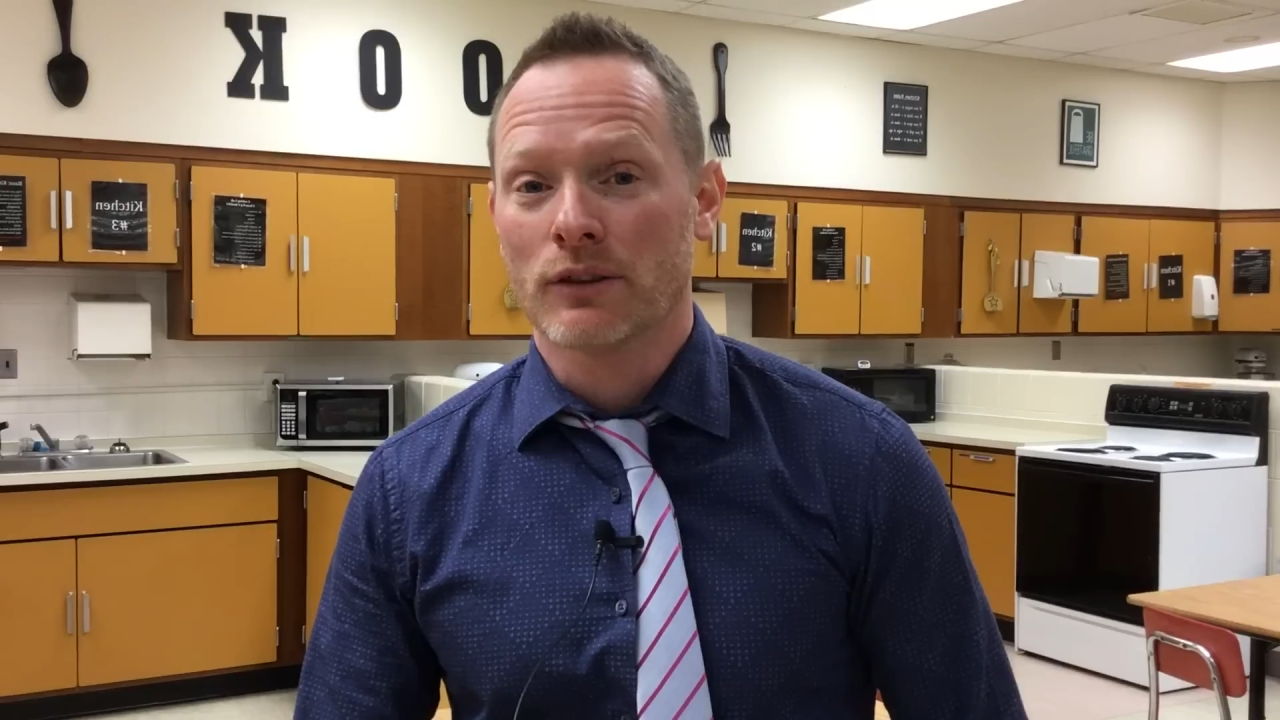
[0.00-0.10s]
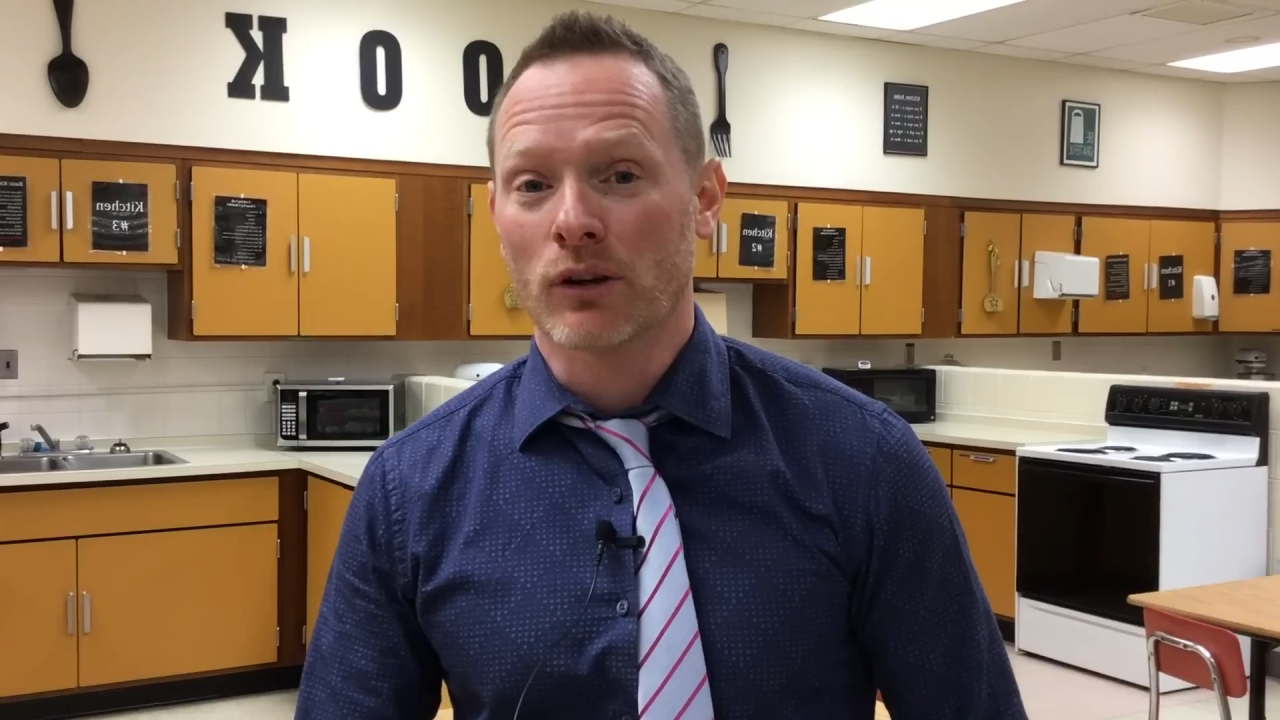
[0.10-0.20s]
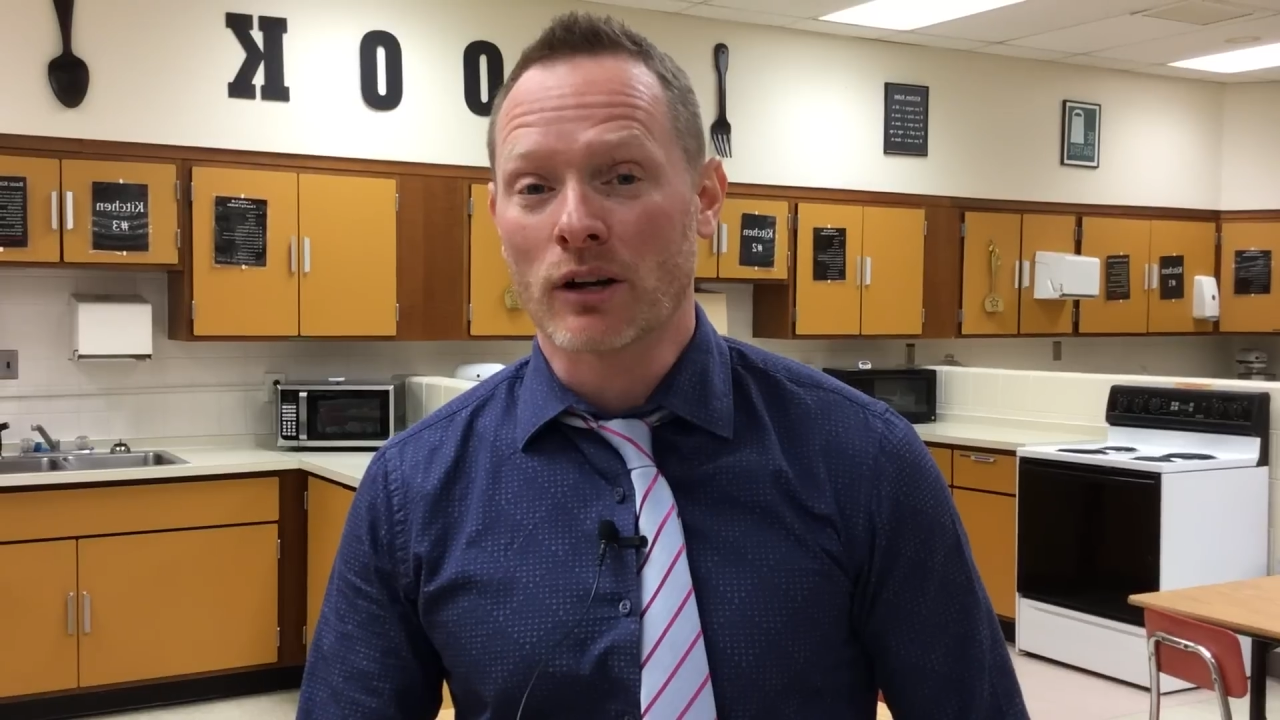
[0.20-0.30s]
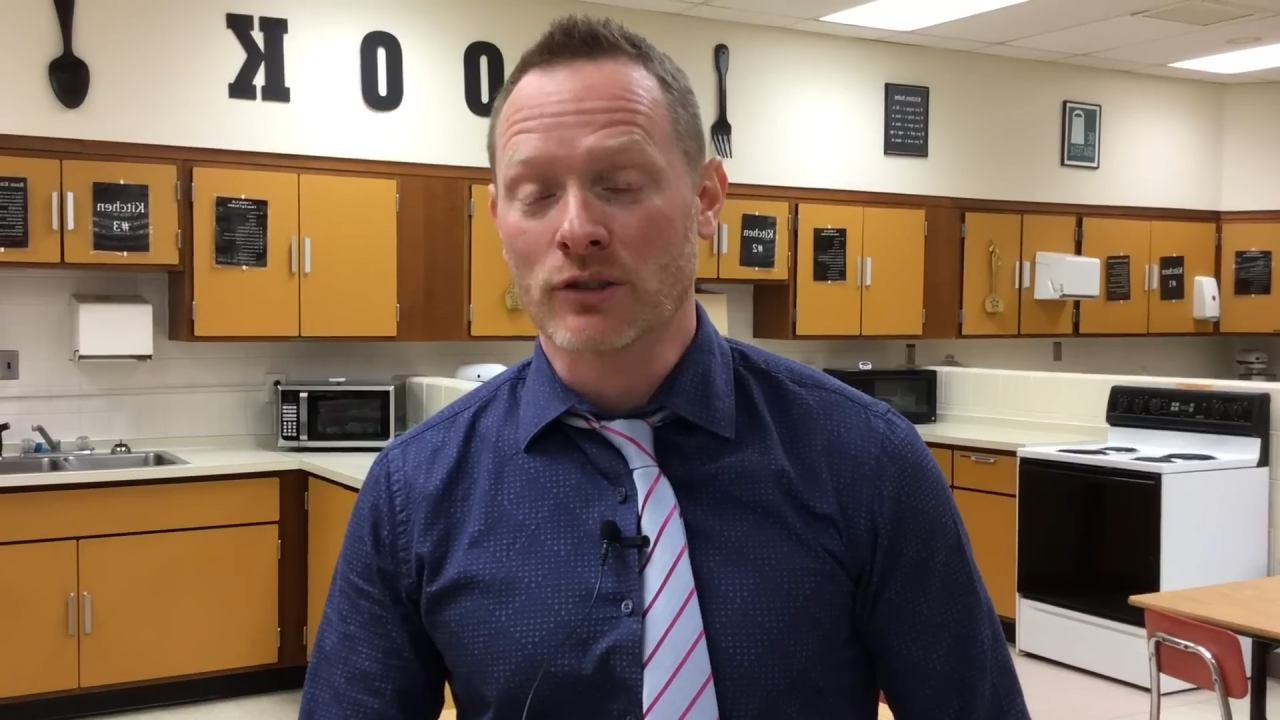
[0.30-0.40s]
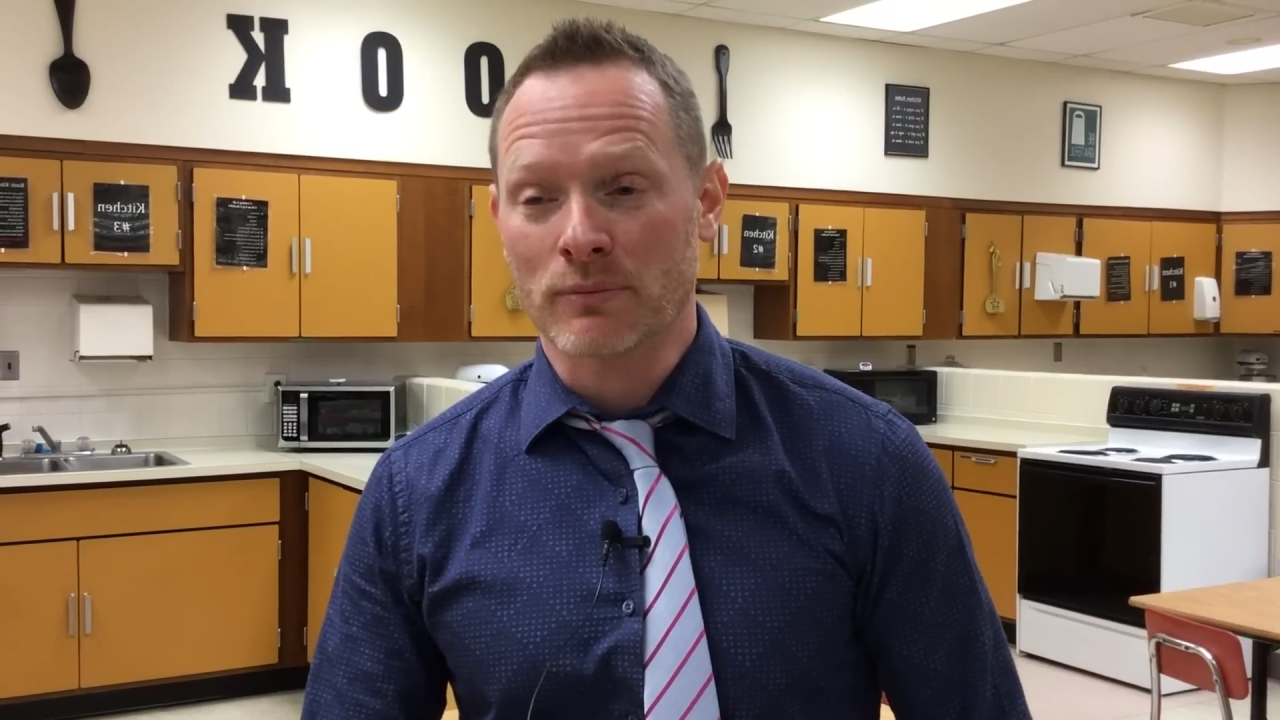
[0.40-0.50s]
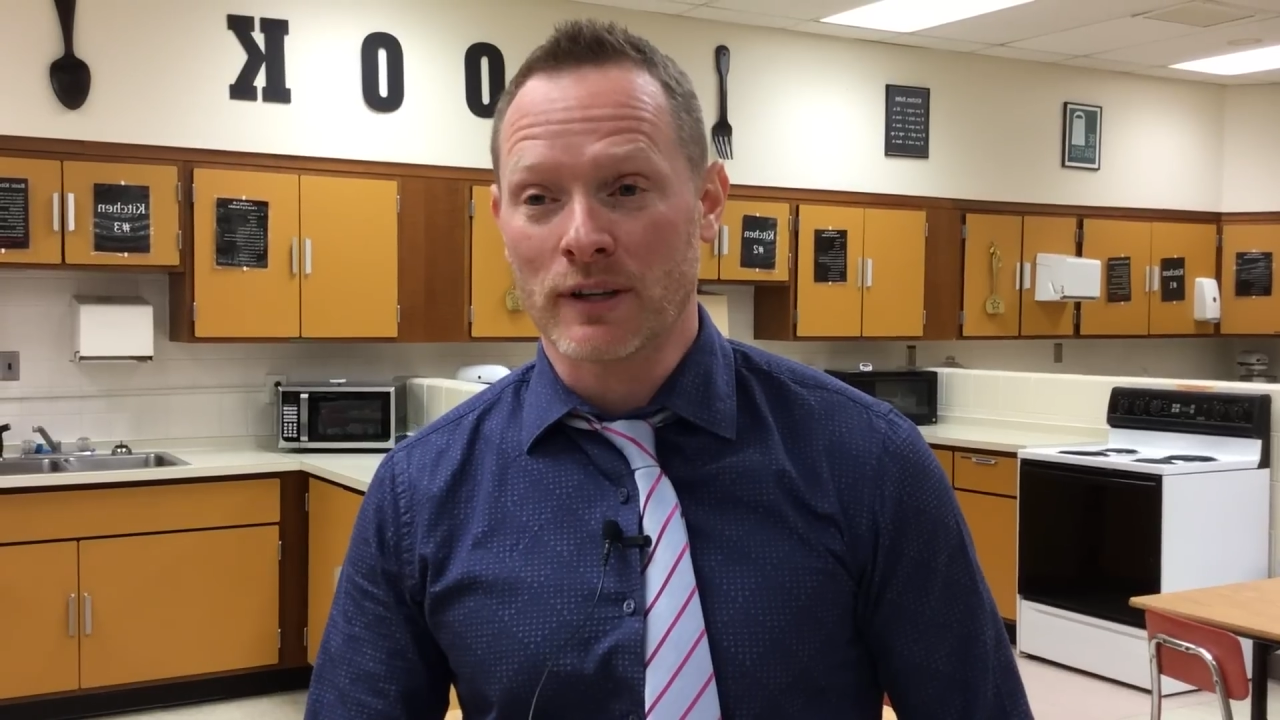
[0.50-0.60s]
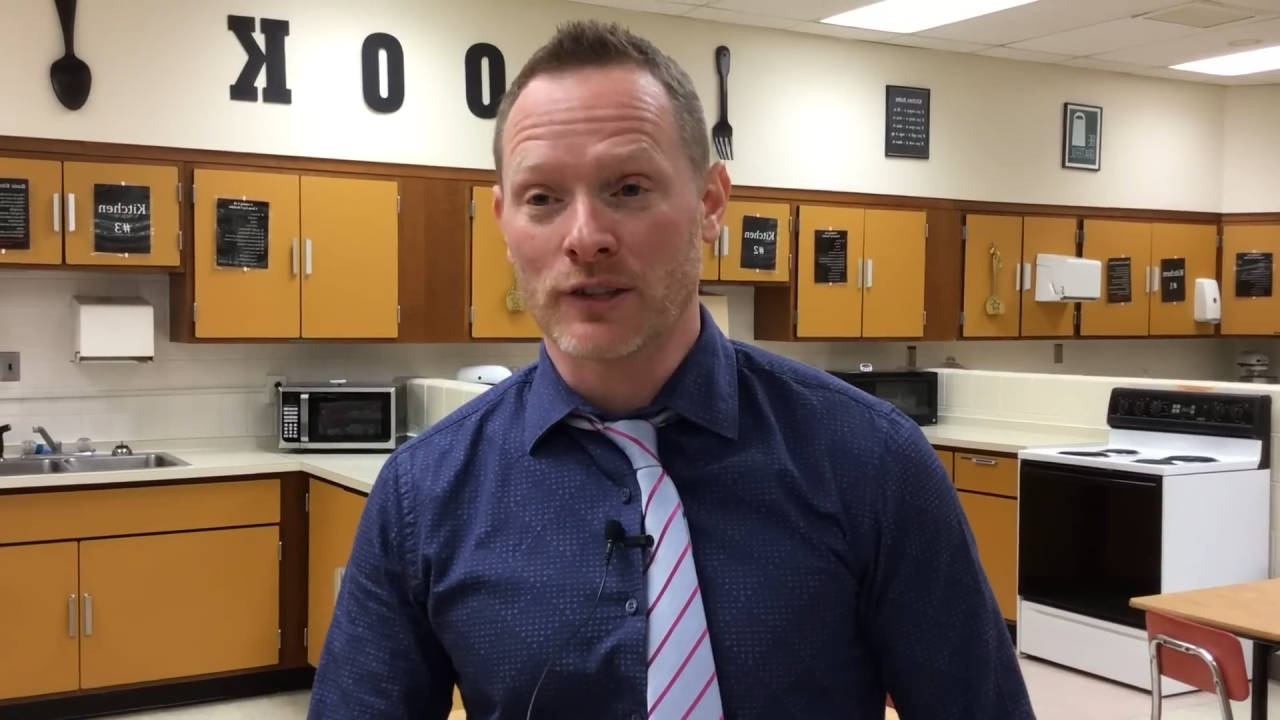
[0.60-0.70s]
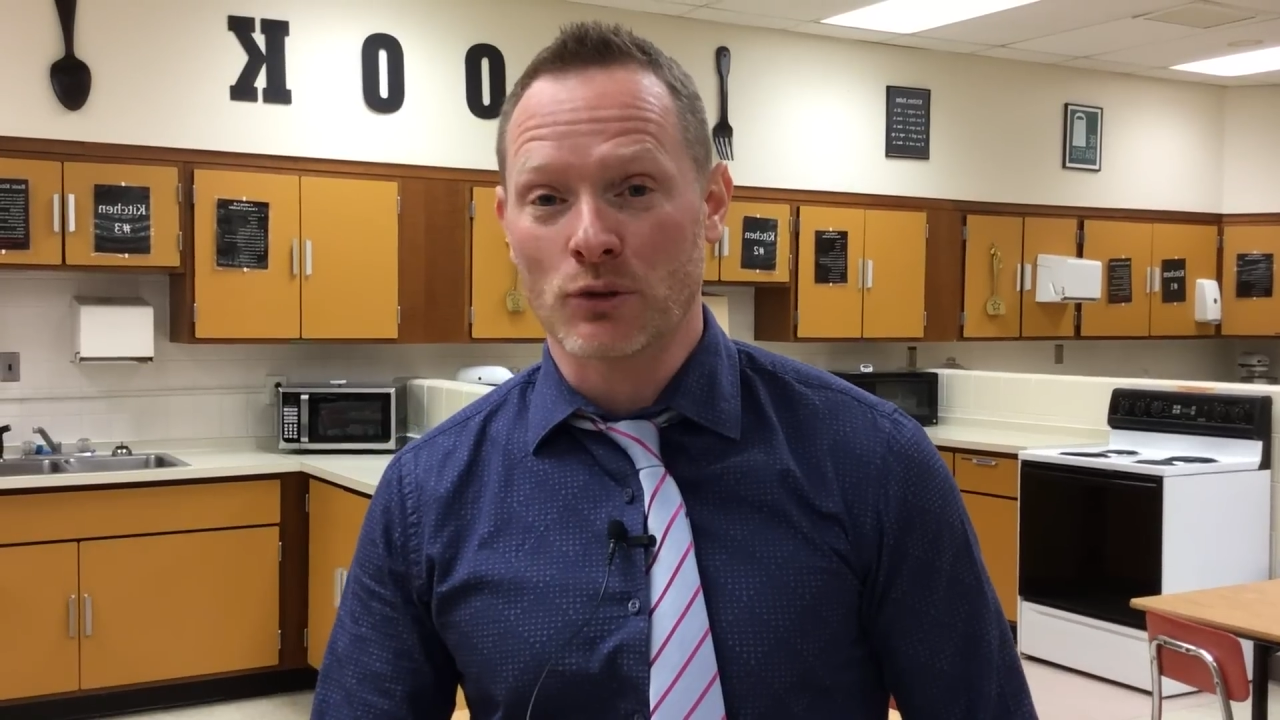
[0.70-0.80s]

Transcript: there are some things